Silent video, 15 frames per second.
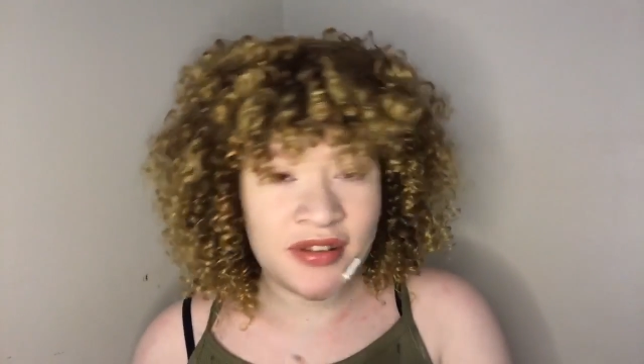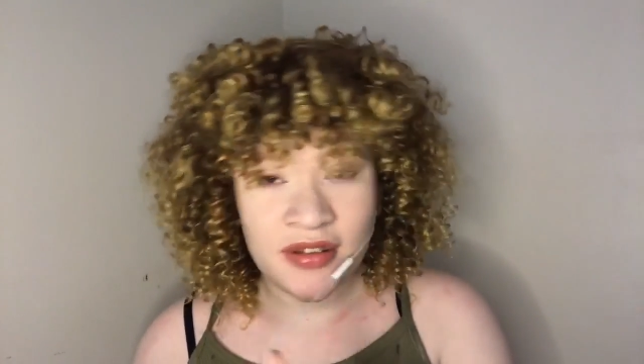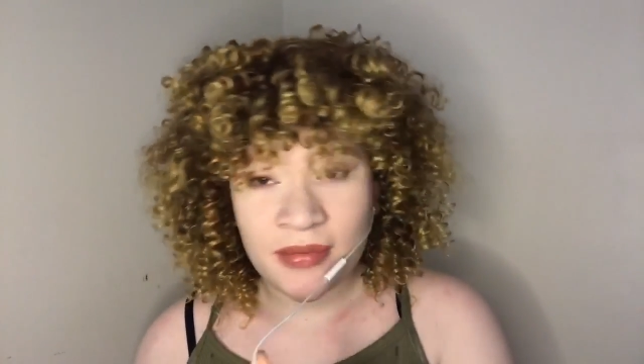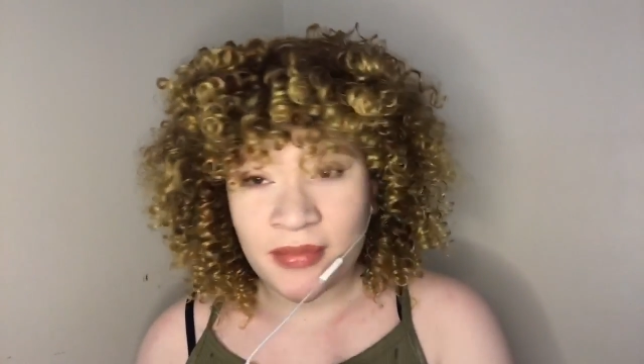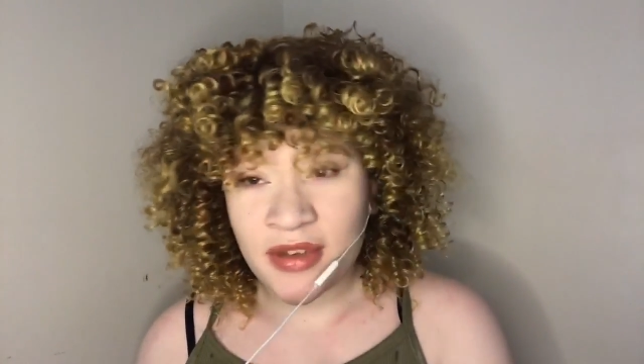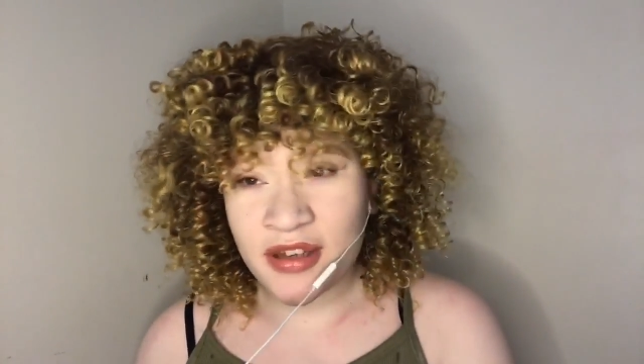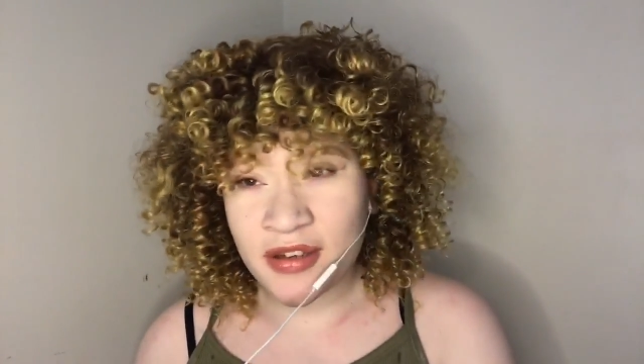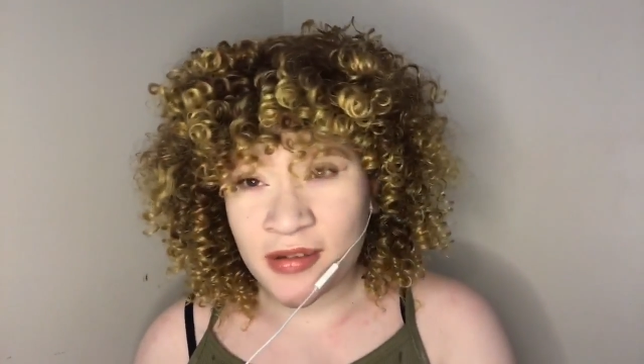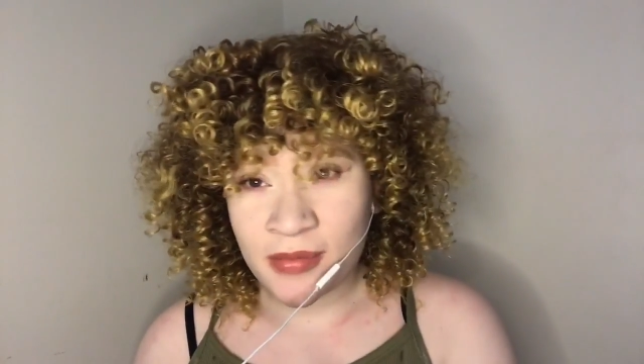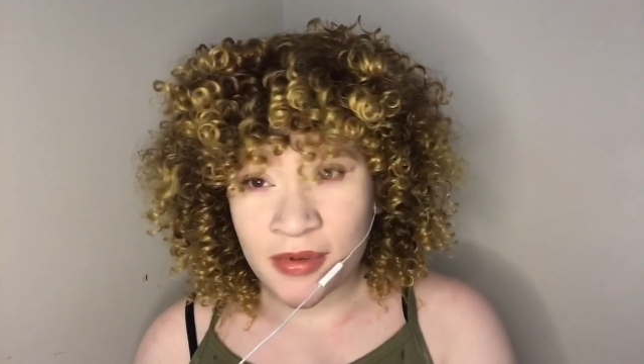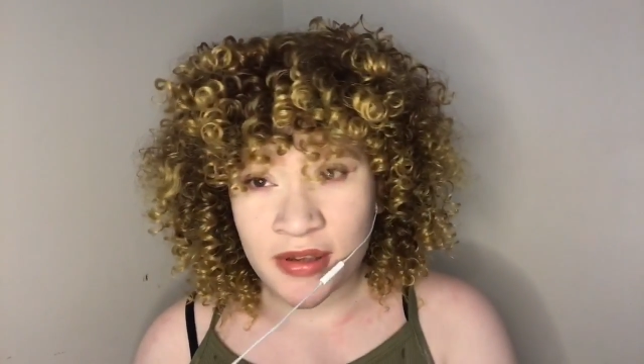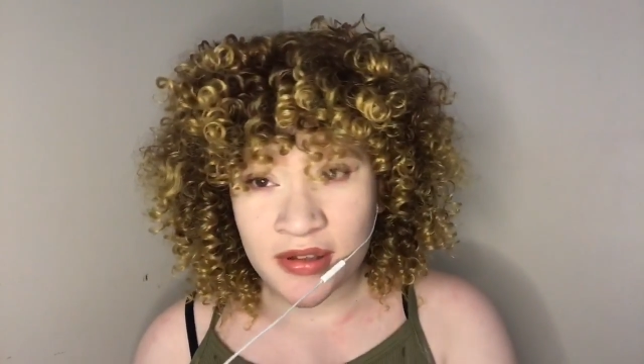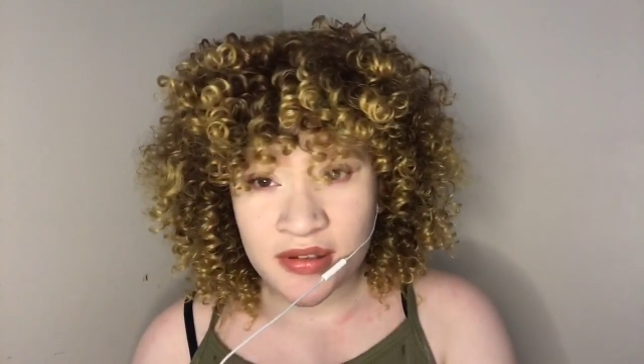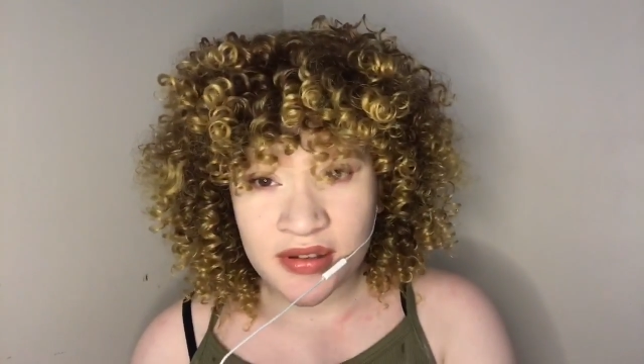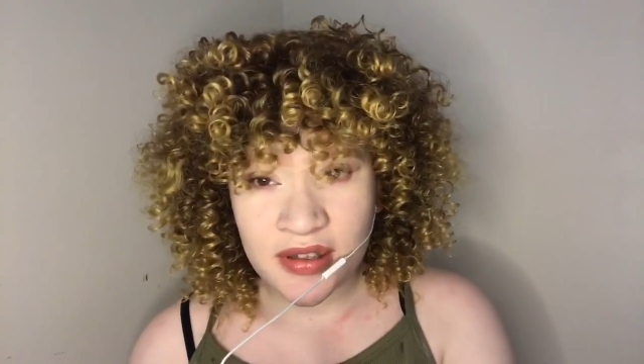the makeup
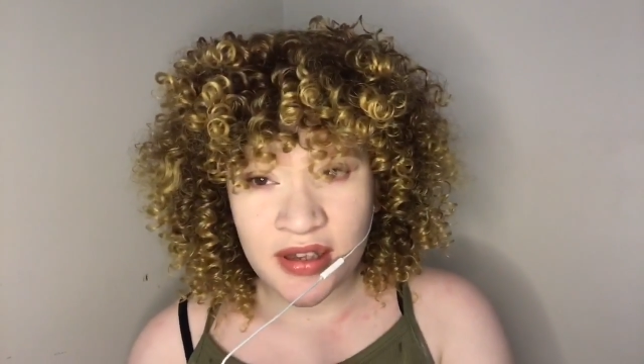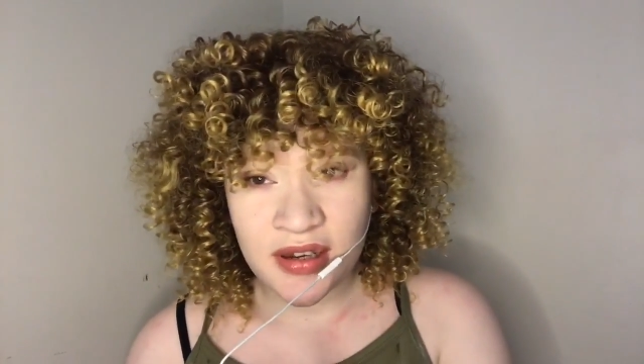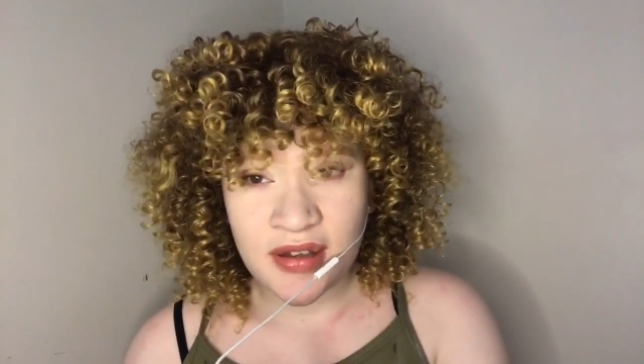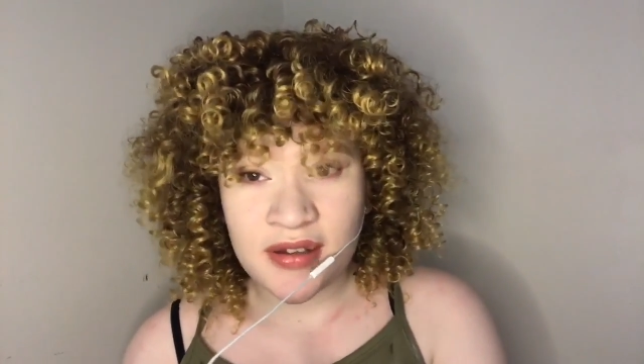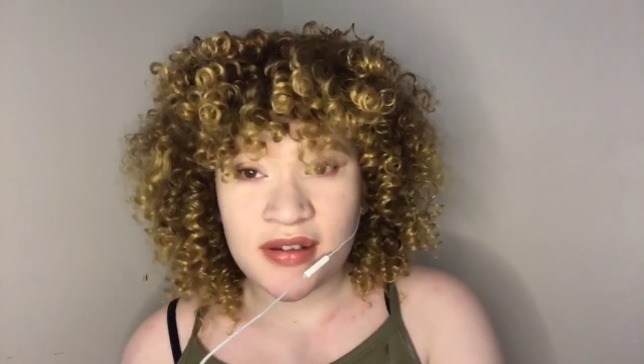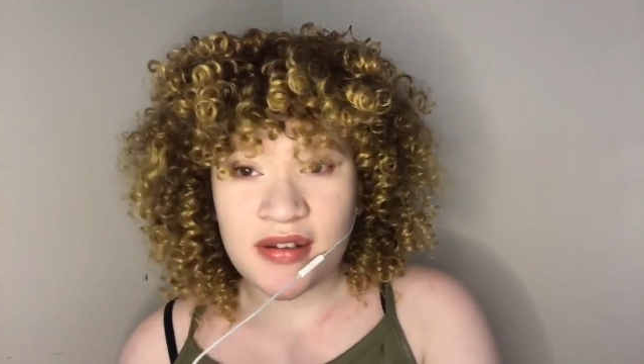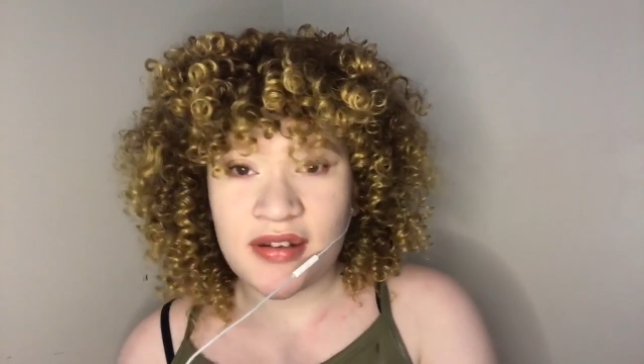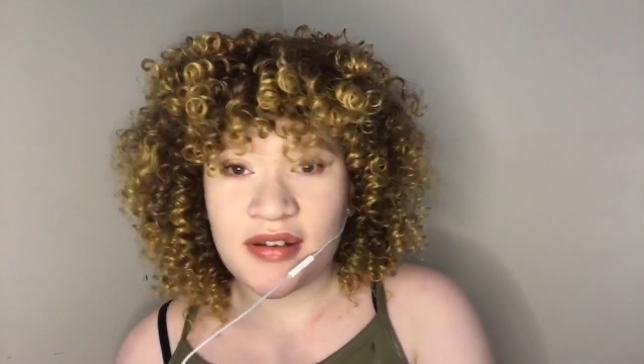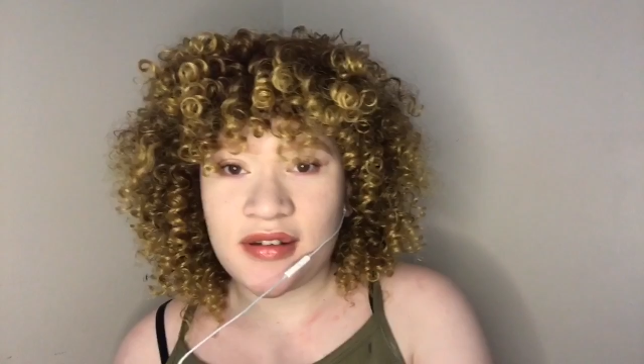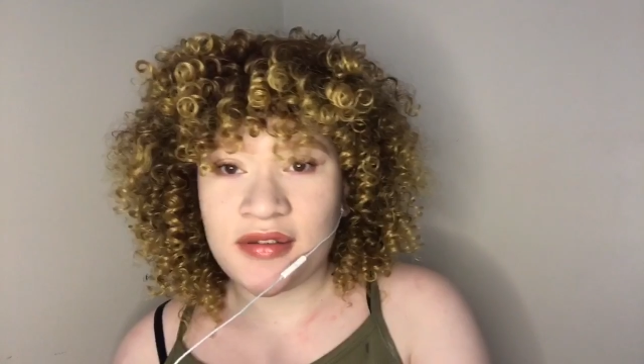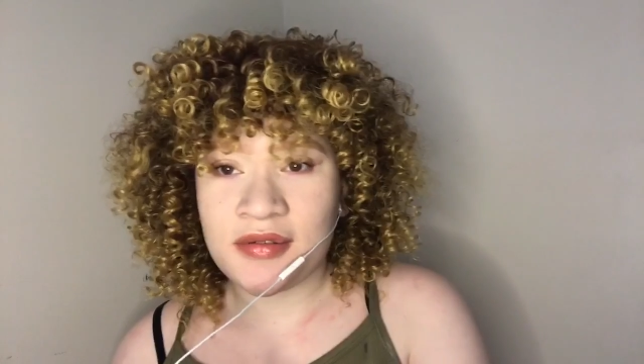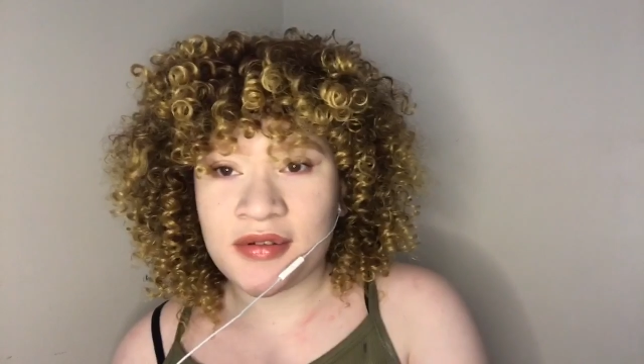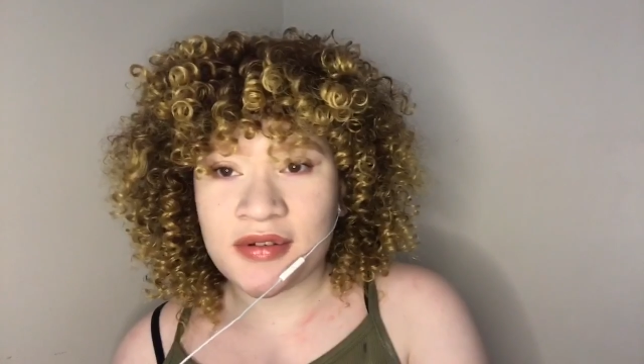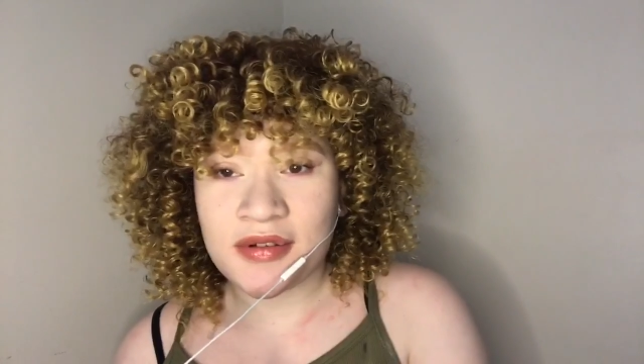look that I did